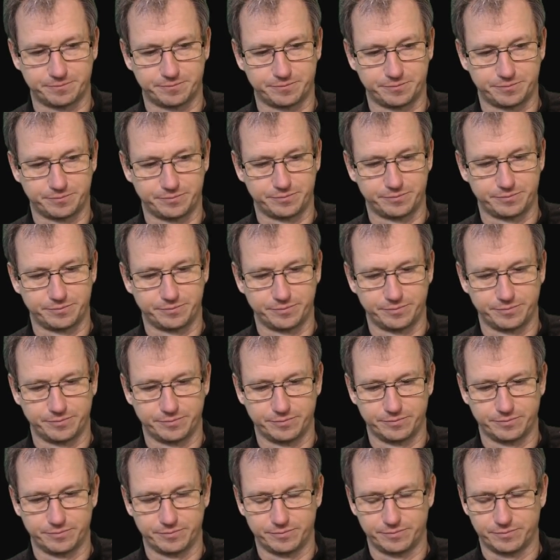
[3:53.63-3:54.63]

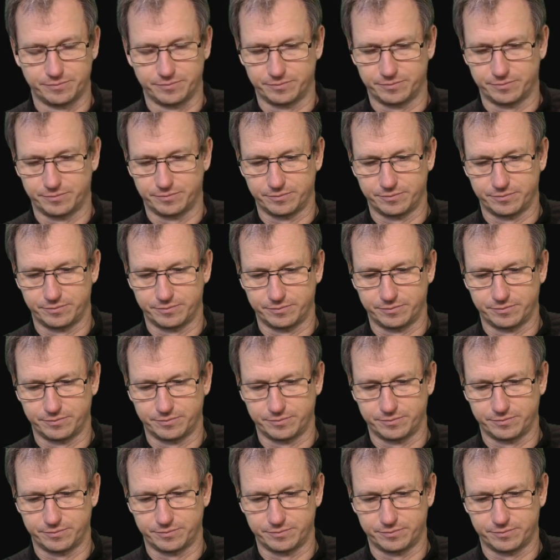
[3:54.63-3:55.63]

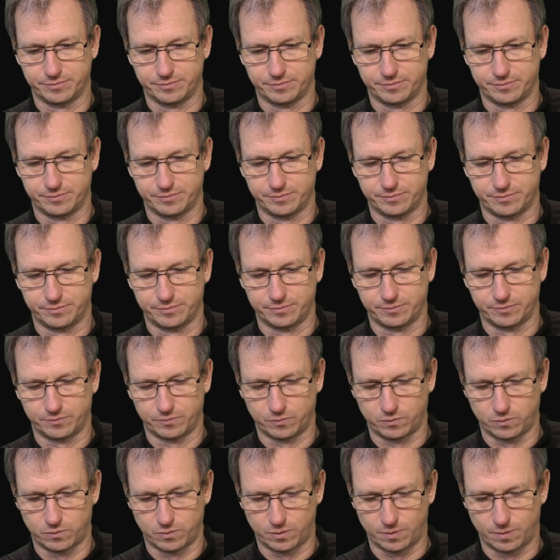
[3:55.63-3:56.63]
(no one is talking)